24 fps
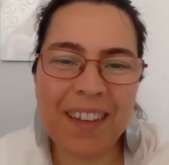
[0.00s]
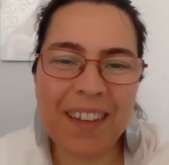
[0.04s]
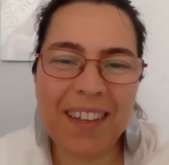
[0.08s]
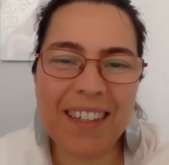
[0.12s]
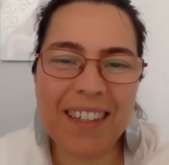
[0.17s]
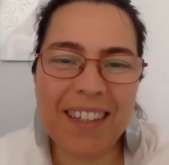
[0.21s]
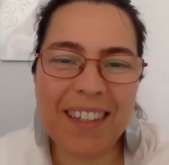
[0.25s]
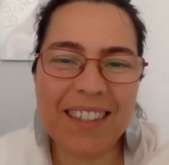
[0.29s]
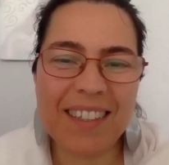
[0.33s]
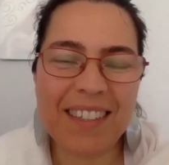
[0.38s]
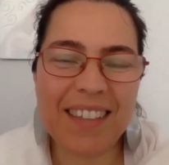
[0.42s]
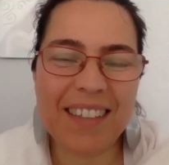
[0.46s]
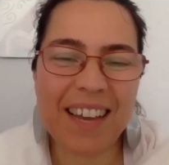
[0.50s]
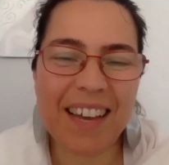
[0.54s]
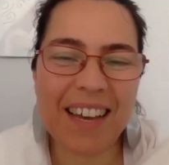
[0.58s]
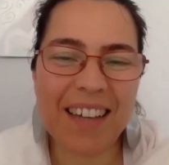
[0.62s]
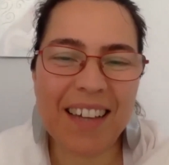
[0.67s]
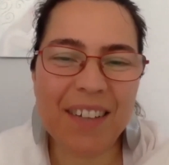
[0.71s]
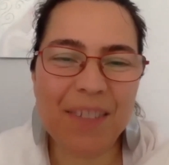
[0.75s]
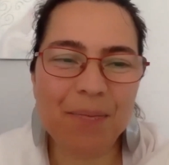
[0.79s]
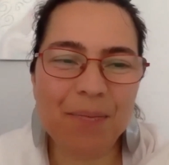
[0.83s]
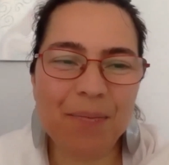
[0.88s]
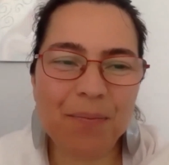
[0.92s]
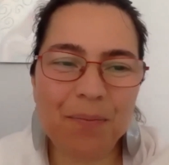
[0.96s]
He
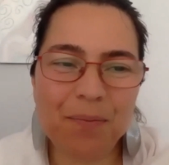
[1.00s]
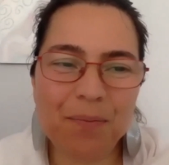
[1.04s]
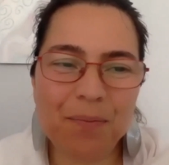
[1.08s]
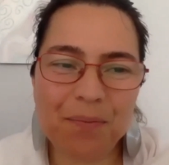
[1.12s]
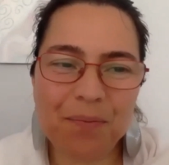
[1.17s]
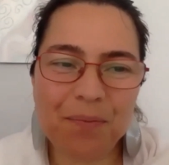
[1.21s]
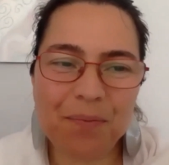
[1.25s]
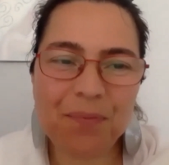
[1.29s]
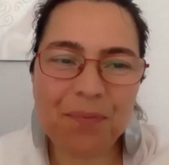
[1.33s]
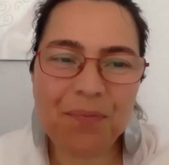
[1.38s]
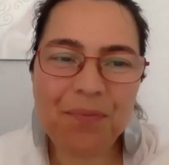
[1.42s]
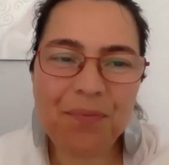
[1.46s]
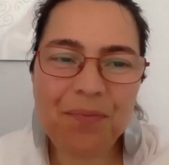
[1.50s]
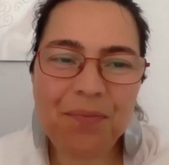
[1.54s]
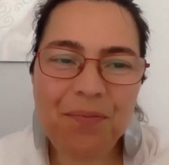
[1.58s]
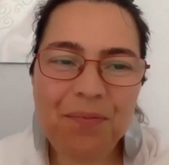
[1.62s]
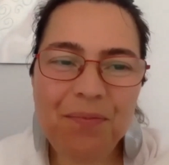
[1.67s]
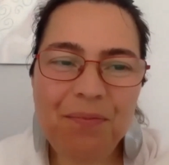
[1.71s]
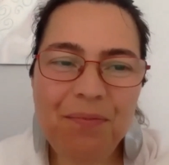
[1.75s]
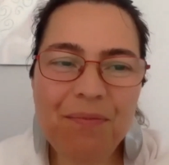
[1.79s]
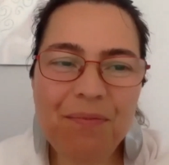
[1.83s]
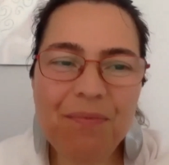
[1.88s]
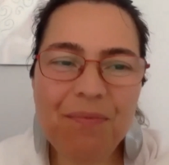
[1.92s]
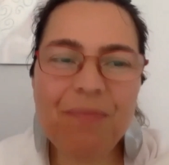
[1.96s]
said,
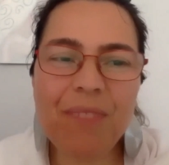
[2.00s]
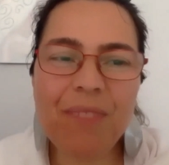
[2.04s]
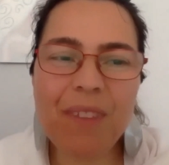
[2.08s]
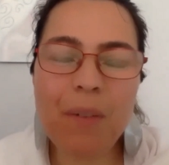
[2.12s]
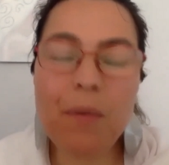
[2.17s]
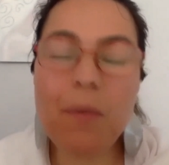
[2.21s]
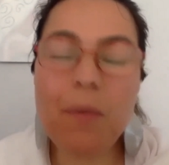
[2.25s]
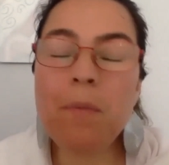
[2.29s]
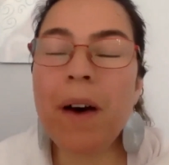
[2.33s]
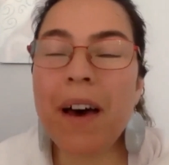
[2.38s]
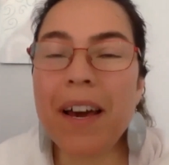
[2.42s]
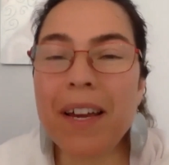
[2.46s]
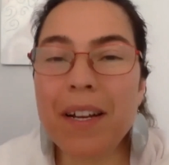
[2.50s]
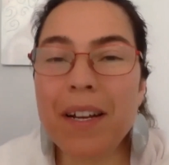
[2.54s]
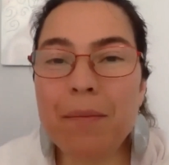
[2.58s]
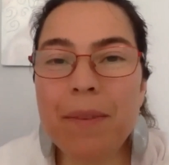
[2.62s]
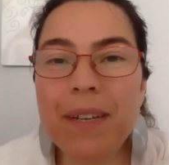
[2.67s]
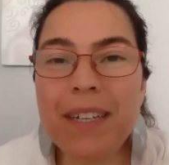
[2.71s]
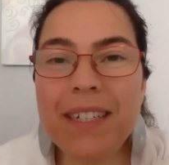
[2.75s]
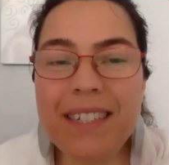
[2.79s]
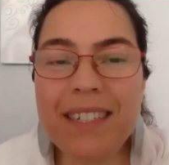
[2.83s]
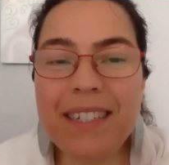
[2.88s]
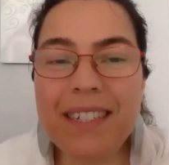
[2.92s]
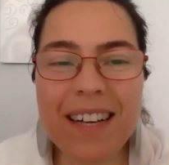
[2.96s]
"We might
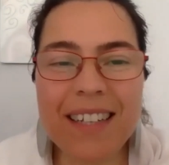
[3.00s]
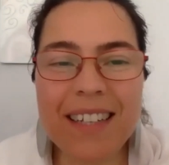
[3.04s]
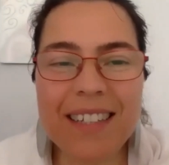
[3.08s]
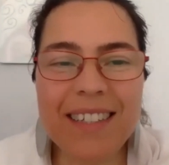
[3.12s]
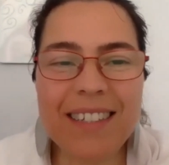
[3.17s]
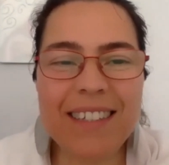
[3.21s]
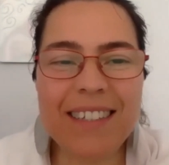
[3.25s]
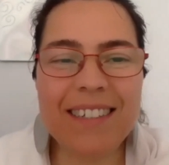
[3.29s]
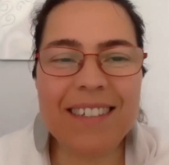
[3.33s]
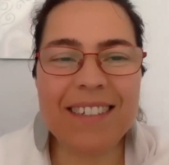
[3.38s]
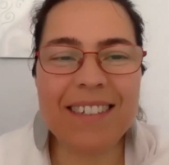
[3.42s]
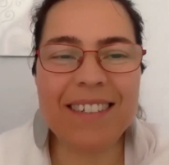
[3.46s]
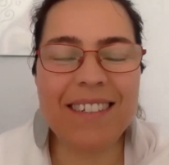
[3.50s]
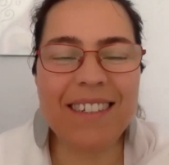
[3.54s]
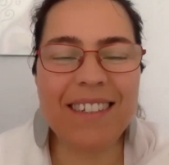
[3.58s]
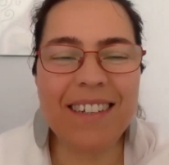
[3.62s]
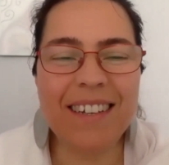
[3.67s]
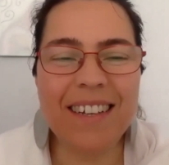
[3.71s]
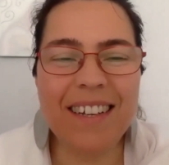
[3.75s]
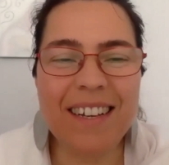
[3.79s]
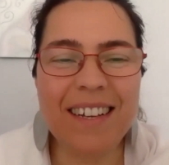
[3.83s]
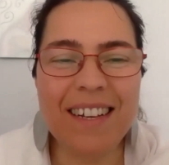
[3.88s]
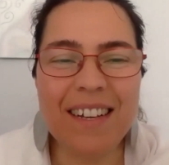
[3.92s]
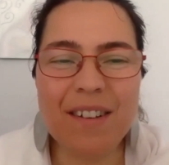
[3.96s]
be dust,
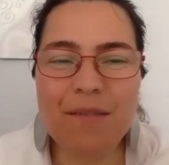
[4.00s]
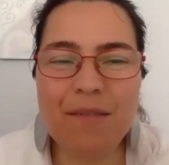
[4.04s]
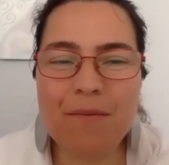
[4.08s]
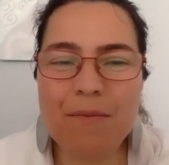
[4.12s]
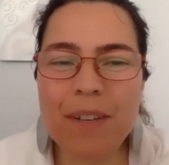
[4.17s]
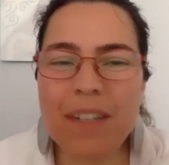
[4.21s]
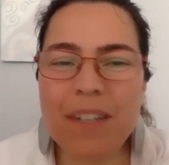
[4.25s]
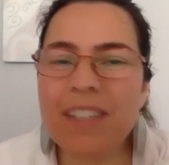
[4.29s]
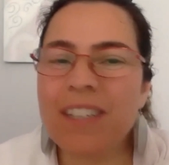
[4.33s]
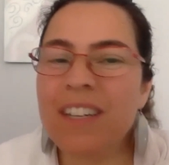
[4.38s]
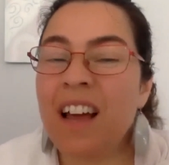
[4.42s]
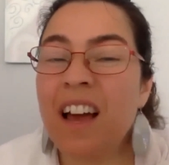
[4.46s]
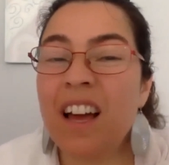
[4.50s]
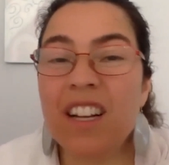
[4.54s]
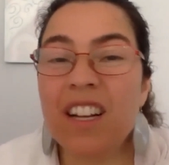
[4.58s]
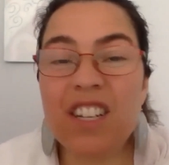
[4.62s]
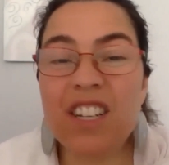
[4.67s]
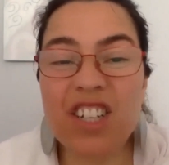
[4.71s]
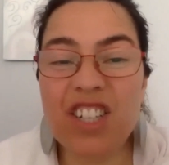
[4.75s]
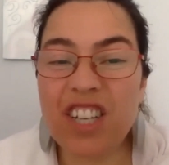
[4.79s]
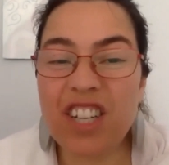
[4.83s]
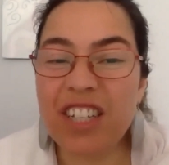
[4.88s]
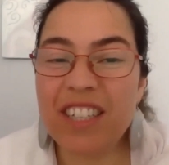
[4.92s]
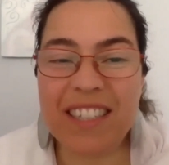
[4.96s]
but
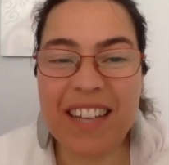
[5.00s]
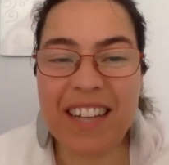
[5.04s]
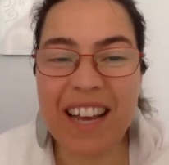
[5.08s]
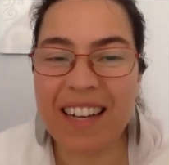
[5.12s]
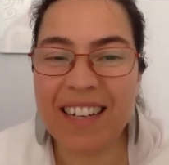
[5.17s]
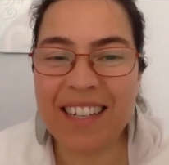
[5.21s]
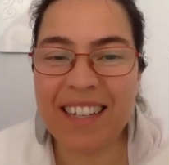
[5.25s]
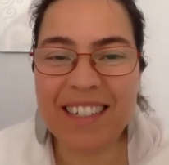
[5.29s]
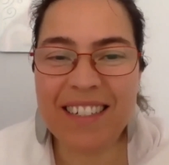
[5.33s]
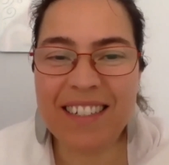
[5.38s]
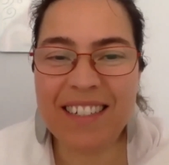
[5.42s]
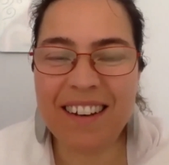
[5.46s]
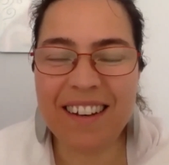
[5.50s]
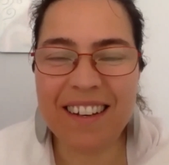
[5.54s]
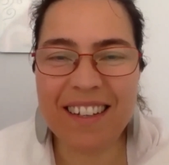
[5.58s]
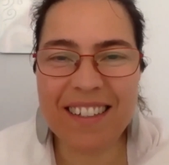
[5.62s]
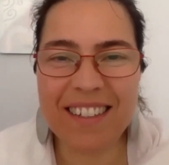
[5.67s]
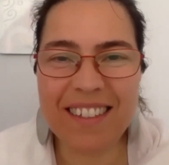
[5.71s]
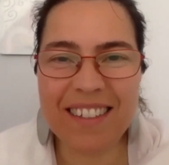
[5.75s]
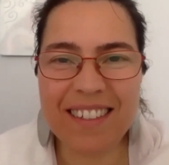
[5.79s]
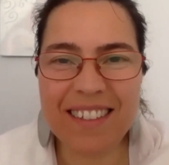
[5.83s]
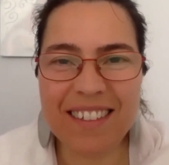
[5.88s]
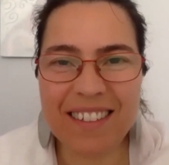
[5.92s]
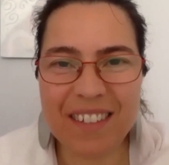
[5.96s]
not just any
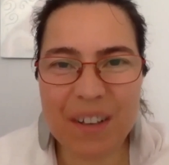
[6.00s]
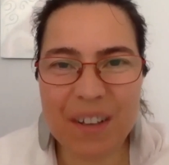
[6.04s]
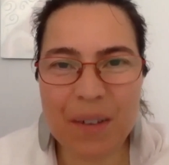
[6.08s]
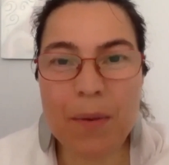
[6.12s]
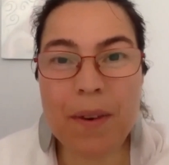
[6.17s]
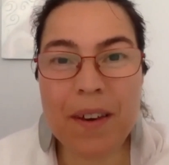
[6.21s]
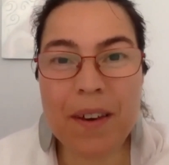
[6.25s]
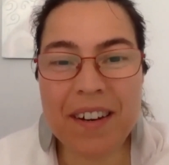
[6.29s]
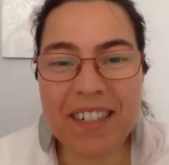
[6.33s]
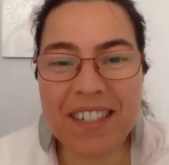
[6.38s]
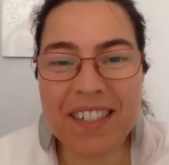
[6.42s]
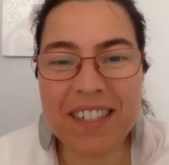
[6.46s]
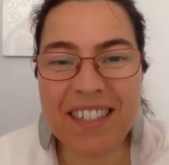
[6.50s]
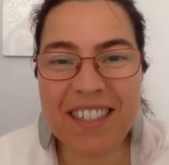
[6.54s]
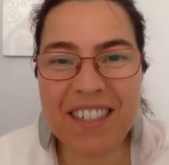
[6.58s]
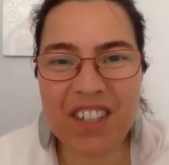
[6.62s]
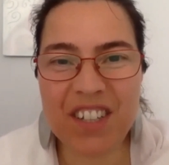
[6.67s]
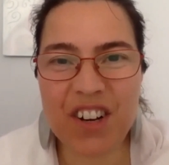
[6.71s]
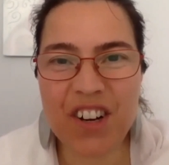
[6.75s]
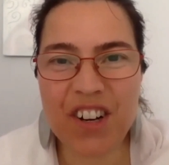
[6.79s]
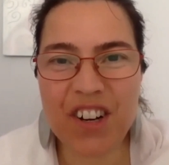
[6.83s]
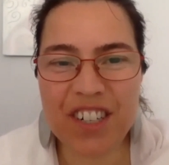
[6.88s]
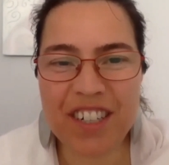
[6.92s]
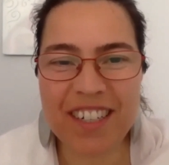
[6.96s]
dust. We are
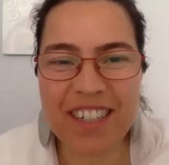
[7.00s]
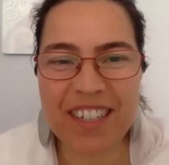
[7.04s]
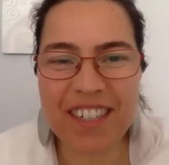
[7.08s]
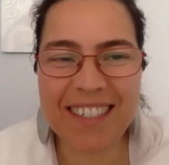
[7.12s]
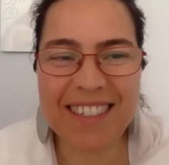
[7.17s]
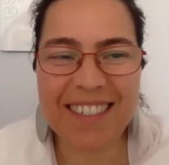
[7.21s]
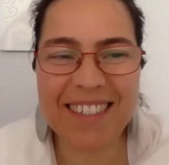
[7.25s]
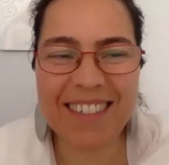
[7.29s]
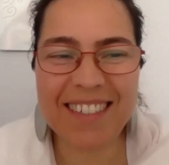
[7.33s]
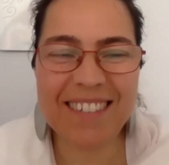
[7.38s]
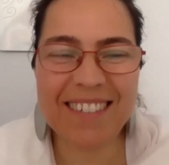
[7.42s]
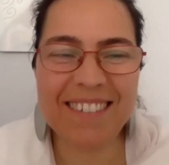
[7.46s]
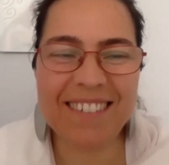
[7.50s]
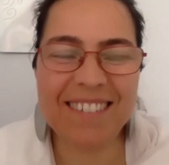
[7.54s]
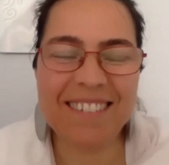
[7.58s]
stardust."